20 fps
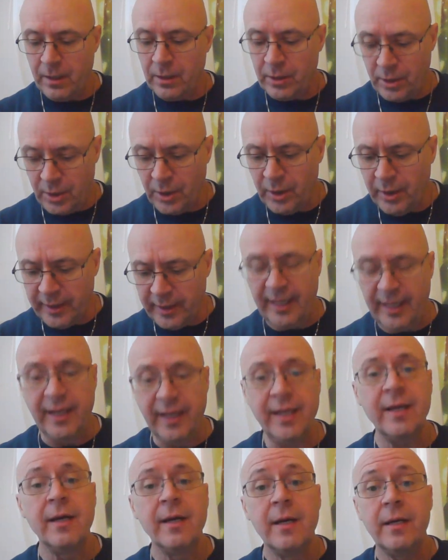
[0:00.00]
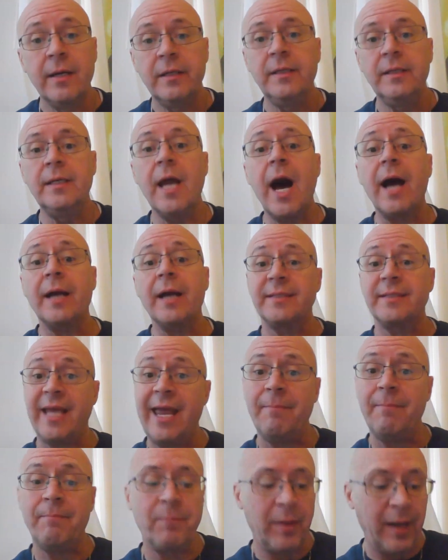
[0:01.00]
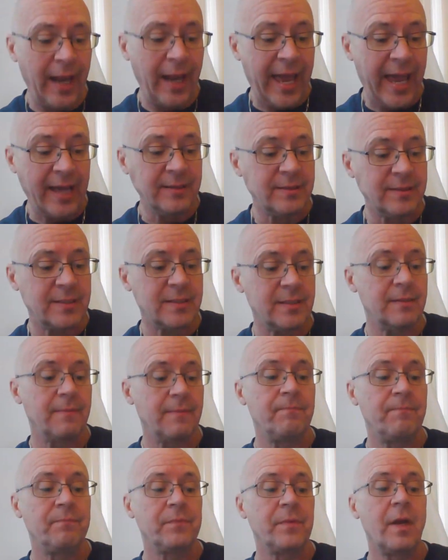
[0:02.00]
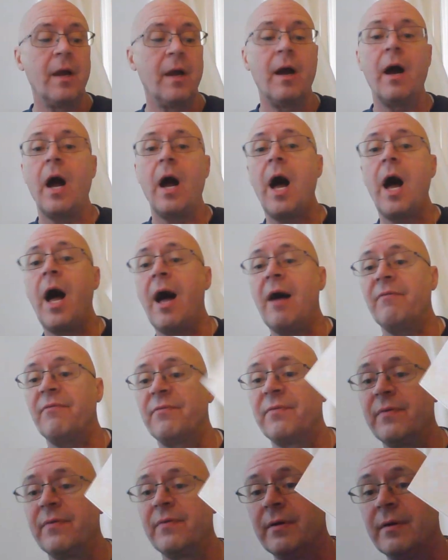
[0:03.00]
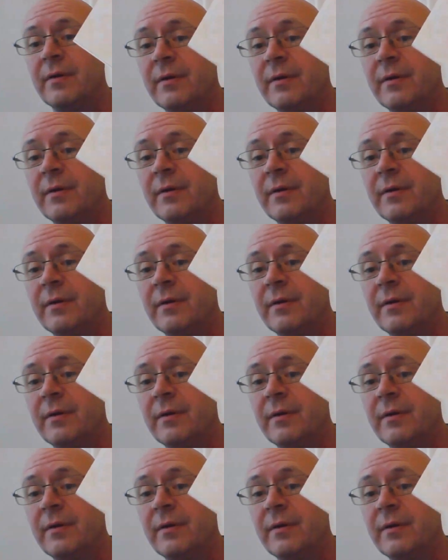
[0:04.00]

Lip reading: Cookie knocked a plant off